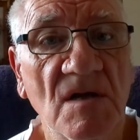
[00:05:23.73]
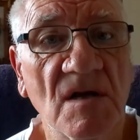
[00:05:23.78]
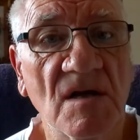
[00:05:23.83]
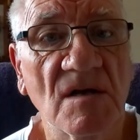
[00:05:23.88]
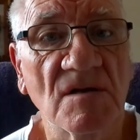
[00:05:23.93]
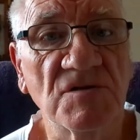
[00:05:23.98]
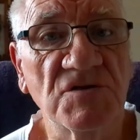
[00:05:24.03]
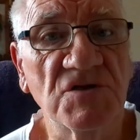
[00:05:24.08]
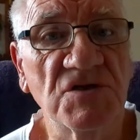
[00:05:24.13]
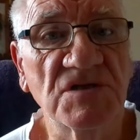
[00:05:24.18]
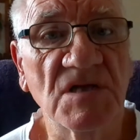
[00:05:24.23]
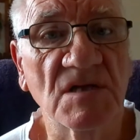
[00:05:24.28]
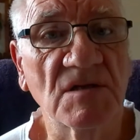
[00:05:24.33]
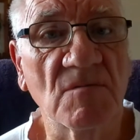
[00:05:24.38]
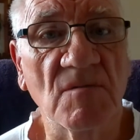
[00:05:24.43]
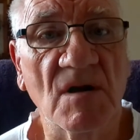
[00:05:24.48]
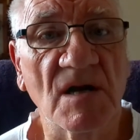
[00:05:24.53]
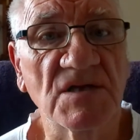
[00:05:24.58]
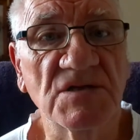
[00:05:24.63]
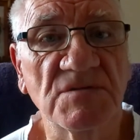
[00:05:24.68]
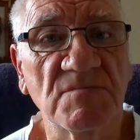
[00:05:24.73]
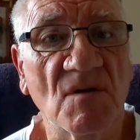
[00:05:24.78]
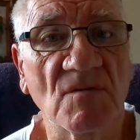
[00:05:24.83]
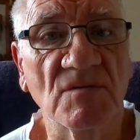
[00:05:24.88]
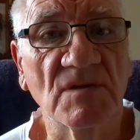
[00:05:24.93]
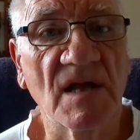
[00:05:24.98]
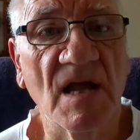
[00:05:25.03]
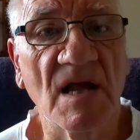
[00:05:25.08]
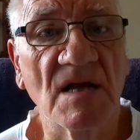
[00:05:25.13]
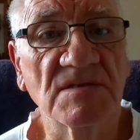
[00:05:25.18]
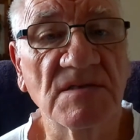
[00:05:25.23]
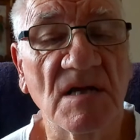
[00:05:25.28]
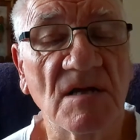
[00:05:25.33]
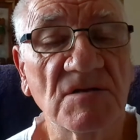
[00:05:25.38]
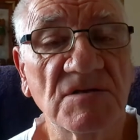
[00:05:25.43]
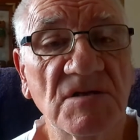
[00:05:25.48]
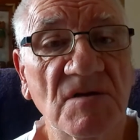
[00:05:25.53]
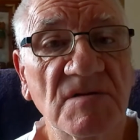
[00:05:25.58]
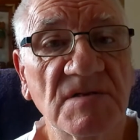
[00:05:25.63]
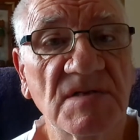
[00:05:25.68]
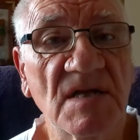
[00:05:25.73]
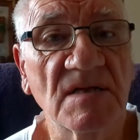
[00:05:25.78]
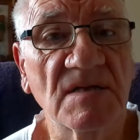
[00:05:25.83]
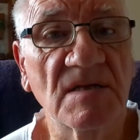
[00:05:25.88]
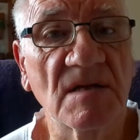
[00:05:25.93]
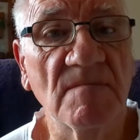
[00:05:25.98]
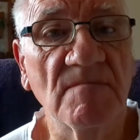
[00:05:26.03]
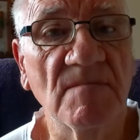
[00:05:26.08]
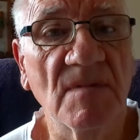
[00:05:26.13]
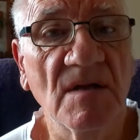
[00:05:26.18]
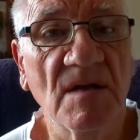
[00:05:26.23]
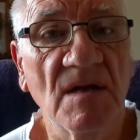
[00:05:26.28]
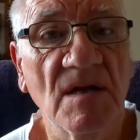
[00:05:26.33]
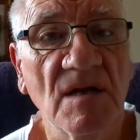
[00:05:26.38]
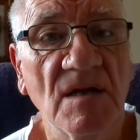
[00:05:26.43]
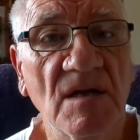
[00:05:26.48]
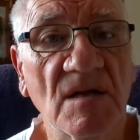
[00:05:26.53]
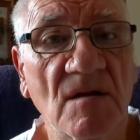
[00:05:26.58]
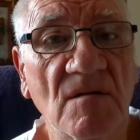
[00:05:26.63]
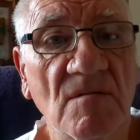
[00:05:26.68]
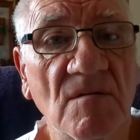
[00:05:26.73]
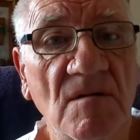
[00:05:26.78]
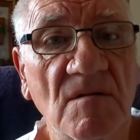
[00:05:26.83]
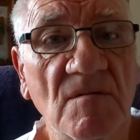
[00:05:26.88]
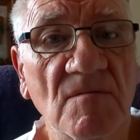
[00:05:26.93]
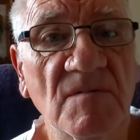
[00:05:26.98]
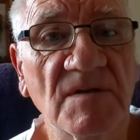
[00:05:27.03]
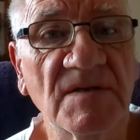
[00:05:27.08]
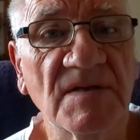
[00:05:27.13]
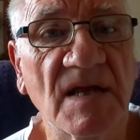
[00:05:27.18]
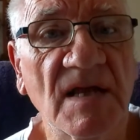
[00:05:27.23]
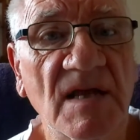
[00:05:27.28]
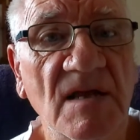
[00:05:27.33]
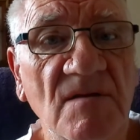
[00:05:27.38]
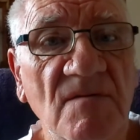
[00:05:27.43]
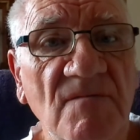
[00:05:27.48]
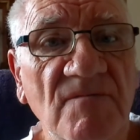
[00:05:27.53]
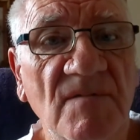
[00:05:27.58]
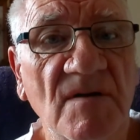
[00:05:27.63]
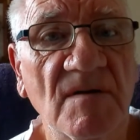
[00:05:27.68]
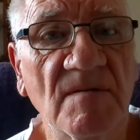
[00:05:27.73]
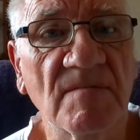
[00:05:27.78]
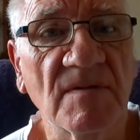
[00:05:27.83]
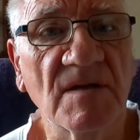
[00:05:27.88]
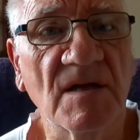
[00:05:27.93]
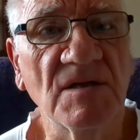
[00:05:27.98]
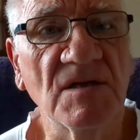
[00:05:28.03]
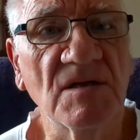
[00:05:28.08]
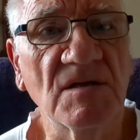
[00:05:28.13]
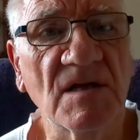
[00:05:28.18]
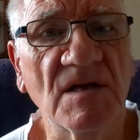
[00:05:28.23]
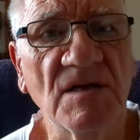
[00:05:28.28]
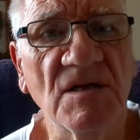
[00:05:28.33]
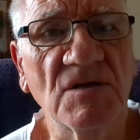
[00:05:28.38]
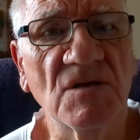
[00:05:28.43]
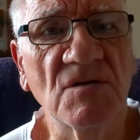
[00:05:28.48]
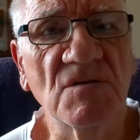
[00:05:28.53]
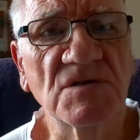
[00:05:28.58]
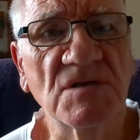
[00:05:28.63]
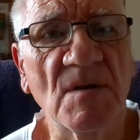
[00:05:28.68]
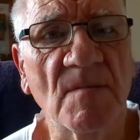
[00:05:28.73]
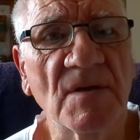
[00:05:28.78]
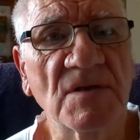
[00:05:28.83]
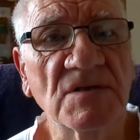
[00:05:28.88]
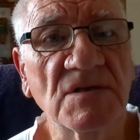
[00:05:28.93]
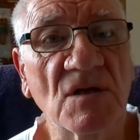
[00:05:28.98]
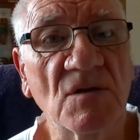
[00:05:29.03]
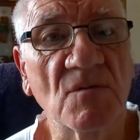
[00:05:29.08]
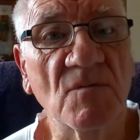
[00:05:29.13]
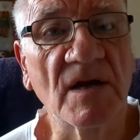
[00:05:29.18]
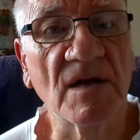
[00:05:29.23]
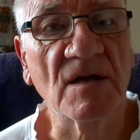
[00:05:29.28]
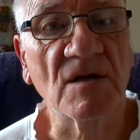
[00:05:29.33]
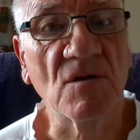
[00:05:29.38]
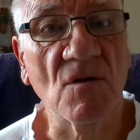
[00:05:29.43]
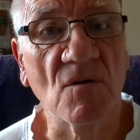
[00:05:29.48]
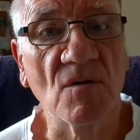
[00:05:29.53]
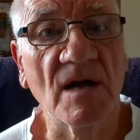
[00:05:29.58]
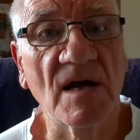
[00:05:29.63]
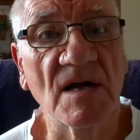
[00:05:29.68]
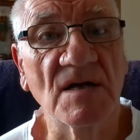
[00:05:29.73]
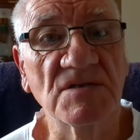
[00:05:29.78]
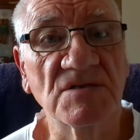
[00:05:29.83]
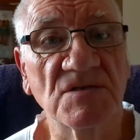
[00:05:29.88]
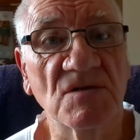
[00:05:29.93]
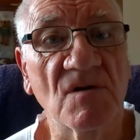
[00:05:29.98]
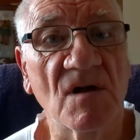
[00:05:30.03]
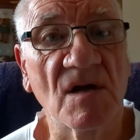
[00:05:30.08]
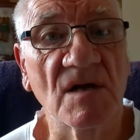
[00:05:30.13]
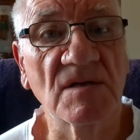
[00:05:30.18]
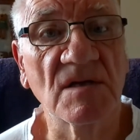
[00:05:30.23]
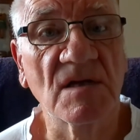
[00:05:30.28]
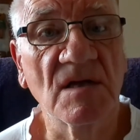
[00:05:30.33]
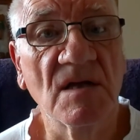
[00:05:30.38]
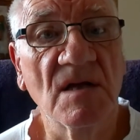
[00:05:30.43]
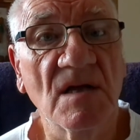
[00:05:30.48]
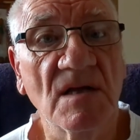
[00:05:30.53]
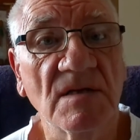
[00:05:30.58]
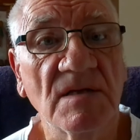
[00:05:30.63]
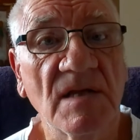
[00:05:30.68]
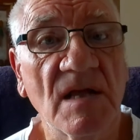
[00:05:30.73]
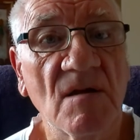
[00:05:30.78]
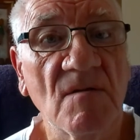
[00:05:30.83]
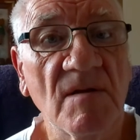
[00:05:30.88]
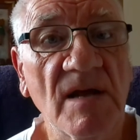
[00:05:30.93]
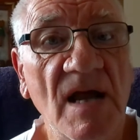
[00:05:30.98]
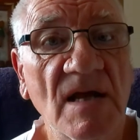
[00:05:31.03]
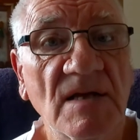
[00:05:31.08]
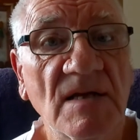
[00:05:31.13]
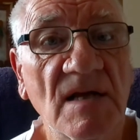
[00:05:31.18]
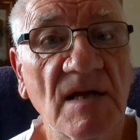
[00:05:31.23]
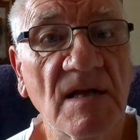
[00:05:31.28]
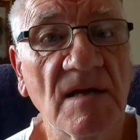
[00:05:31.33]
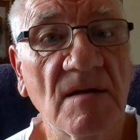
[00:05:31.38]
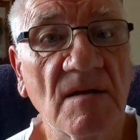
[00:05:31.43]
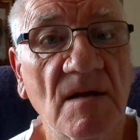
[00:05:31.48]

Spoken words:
And she said the way it smelt the house out. So he said, you know, we're thinking of can you do something so that we can cook outside. Now he had a